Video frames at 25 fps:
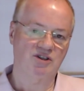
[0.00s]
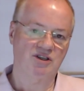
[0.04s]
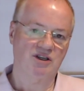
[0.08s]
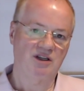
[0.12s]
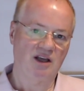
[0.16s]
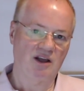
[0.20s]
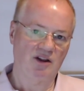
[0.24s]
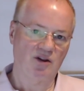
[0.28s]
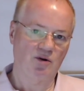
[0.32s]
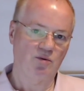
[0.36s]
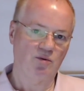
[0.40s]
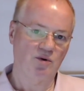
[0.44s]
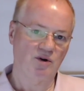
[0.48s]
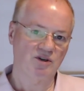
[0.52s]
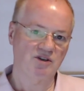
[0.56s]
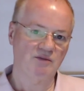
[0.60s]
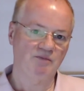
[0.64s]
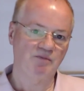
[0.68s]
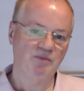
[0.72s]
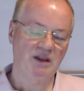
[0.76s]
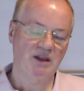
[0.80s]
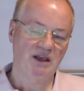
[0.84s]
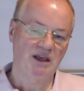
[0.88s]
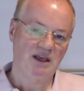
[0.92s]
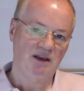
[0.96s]
In other words,
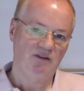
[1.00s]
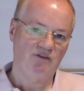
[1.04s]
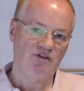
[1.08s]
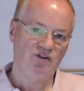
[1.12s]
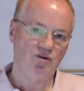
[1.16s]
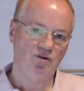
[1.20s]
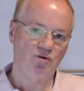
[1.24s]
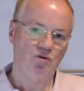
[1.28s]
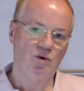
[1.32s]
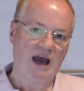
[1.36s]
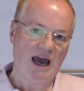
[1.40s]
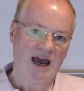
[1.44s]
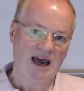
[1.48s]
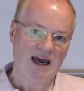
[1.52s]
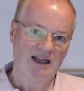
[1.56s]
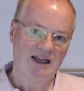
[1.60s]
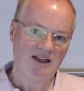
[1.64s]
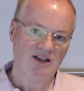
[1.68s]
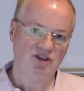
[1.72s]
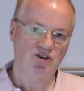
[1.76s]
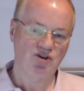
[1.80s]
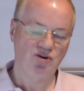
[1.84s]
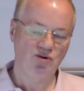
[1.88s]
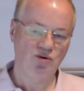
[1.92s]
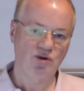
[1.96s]
if you had a
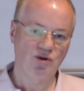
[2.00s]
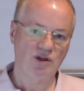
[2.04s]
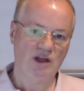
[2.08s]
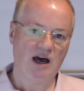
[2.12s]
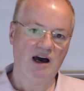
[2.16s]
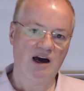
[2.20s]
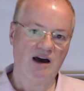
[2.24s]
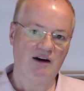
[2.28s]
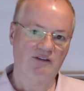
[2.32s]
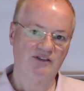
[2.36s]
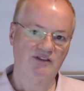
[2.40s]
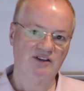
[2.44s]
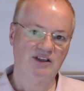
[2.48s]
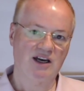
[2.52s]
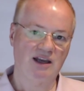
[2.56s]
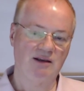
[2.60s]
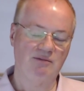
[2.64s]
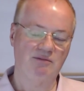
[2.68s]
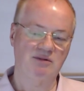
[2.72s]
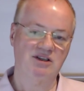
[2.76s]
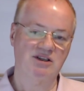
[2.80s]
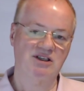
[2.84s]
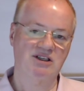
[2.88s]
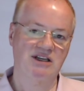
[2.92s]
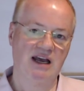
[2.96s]
2.5
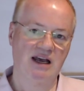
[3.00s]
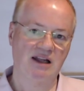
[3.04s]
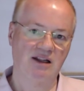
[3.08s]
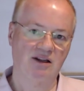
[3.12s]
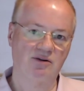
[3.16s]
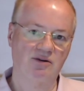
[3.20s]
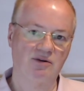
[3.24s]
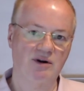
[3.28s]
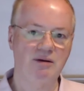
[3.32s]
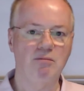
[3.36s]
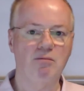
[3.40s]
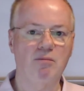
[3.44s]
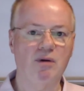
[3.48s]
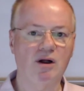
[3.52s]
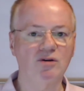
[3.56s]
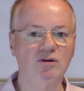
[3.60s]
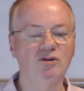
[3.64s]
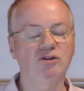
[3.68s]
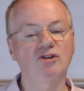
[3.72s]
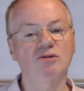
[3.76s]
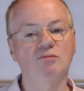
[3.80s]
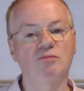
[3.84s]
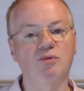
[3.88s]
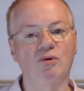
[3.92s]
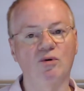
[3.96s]
times salary
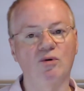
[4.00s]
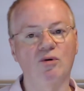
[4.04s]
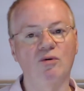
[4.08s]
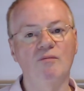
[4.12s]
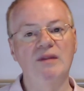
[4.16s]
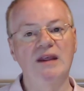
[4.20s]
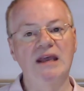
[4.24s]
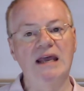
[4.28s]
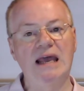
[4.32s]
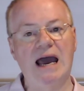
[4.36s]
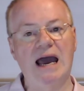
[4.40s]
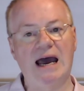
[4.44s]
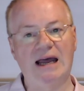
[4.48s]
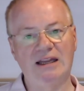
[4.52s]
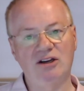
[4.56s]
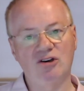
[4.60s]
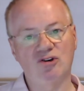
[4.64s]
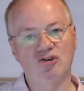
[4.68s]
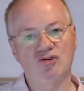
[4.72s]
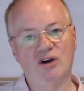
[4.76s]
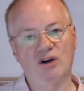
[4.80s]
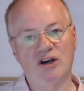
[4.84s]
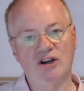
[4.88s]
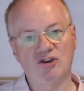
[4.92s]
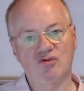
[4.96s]
multiple and
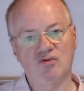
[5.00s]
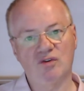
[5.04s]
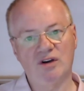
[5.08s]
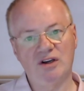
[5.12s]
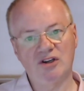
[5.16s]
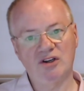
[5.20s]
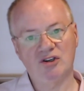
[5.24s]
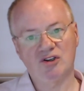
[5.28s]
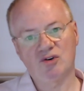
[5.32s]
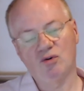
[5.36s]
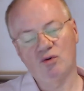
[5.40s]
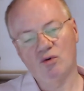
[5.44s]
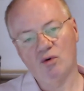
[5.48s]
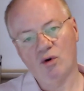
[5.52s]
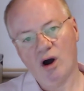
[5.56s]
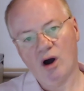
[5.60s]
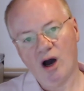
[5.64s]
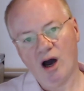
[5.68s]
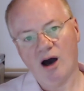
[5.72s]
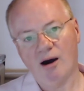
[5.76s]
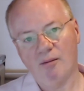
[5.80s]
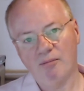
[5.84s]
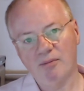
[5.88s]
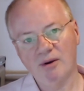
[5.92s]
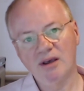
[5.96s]
interest rates go
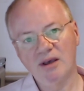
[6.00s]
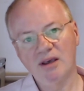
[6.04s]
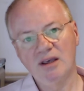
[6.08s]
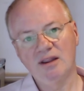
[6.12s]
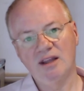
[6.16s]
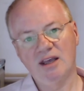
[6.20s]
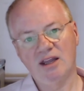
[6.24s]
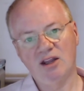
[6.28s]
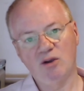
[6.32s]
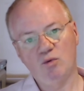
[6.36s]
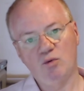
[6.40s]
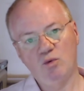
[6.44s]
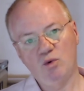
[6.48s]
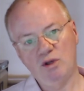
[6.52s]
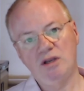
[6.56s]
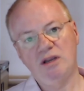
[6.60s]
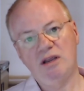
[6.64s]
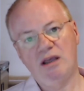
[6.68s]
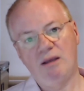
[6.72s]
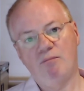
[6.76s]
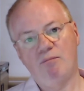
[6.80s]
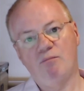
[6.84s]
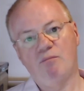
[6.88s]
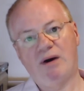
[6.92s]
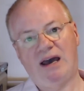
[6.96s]
up, then it wouldn't
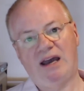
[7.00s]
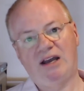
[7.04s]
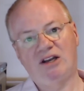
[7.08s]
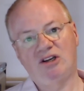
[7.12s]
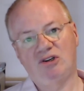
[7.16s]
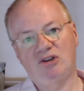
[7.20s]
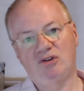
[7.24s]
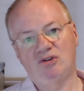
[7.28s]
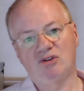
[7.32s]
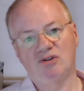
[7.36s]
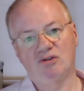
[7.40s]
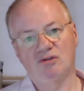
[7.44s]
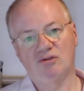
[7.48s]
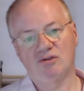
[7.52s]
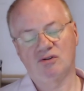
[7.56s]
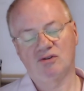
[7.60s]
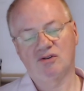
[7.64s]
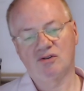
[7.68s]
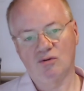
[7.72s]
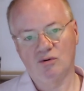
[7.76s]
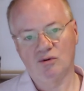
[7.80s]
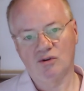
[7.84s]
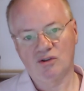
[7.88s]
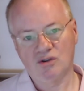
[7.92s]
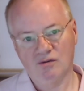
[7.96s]
impact you
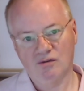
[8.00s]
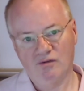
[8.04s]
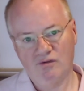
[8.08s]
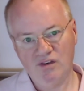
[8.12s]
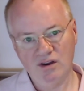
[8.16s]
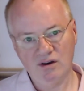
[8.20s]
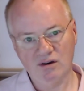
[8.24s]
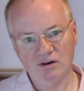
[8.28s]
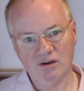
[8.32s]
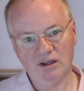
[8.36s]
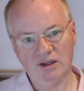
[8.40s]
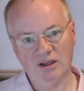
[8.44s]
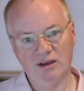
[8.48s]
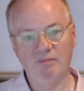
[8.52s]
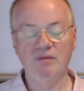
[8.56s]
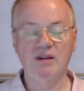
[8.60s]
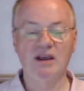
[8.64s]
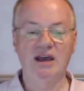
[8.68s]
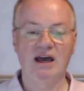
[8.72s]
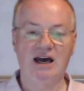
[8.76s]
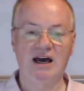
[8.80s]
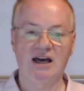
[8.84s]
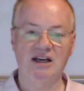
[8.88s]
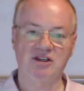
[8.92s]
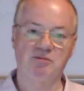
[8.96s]
so severely,
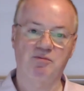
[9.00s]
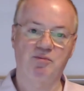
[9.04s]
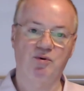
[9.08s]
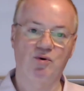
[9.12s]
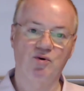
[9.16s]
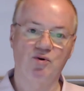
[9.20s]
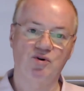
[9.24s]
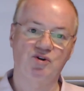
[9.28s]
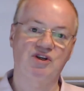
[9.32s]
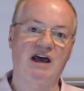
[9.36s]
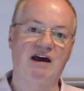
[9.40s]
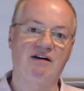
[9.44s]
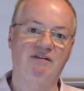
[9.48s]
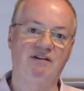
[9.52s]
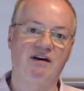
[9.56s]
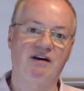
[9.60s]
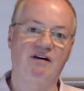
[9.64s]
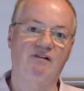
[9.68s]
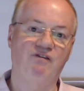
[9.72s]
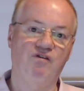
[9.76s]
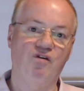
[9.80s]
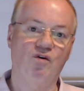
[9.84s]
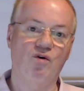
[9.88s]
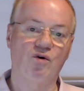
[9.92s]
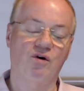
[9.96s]
as opposed to having a
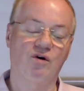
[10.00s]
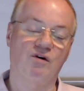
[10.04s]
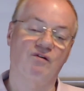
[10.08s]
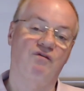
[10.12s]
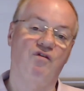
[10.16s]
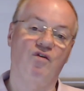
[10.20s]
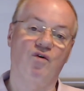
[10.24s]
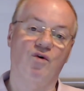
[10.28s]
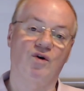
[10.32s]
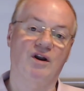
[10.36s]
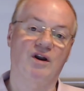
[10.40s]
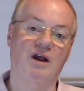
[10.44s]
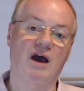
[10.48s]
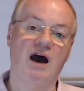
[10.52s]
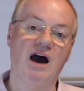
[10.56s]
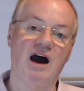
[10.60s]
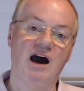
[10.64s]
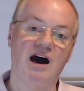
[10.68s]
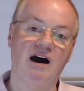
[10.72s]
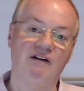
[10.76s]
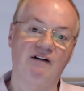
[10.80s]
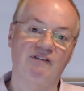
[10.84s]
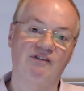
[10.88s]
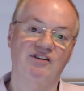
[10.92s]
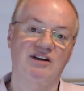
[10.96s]
4 or
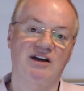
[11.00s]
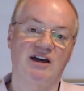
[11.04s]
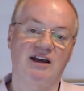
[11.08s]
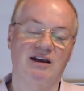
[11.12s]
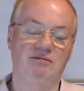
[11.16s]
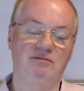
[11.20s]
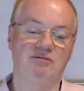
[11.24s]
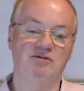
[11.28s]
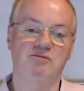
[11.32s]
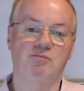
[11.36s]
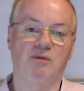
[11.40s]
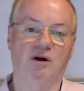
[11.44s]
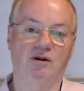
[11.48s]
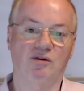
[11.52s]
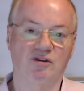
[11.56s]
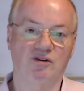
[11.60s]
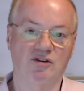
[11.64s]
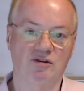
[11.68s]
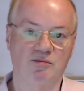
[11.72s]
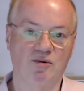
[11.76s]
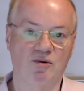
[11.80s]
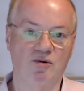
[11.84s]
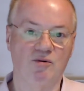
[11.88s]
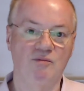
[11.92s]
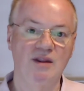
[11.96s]
4.5 times
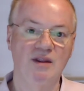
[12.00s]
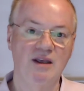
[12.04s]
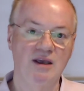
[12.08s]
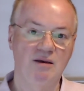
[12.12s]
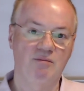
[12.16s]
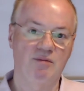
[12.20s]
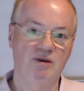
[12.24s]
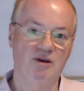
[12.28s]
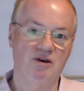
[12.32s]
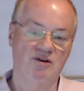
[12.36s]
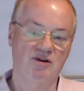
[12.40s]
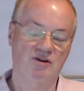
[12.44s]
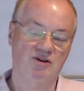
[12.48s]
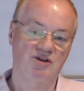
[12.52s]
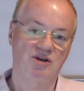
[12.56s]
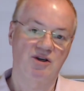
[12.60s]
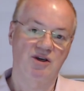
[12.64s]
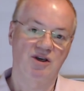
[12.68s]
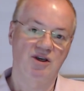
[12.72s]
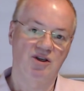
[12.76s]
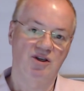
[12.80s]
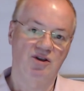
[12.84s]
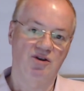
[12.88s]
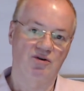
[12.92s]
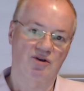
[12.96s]
multiple, because
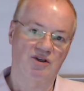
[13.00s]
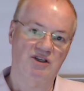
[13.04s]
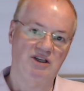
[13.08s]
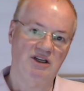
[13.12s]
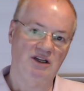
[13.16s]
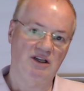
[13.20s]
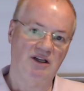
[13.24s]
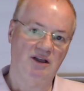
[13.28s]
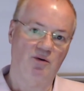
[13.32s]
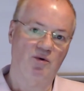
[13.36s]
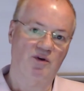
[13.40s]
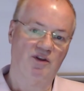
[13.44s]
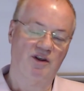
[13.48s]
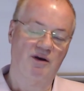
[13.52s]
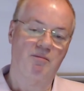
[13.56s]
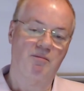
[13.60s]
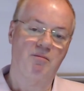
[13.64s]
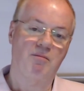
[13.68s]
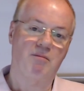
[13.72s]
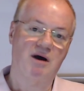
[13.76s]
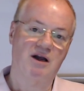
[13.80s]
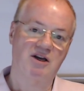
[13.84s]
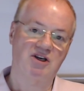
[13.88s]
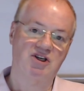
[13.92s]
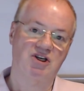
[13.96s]
you're dealing with a
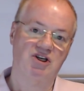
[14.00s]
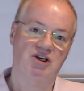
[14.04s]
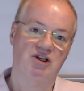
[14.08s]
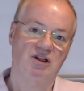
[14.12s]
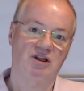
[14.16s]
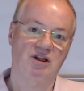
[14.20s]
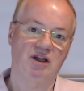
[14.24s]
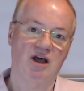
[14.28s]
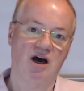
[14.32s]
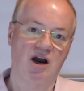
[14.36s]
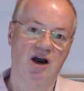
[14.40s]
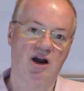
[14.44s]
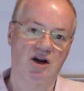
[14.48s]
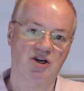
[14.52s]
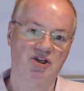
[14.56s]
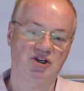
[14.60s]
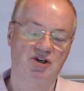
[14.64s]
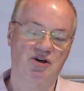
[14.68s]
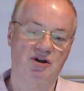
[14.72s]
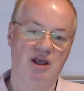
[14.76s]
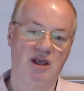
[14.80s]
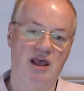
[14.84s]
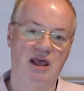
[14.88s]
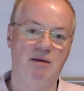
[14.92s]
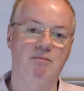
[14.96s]
much
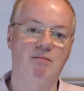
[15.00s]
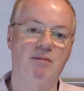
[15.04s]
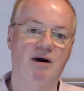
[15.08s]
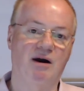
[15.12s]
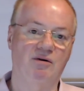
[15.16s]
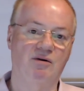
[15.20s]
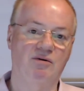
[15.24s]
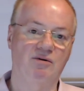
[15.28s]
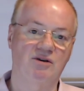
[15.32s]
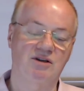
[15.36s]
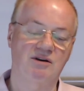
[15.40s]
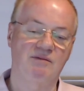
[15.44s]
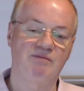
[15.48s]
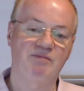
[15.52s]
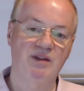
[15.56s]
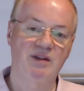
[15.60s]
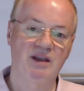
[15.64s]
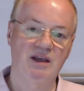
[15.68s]
larger amount.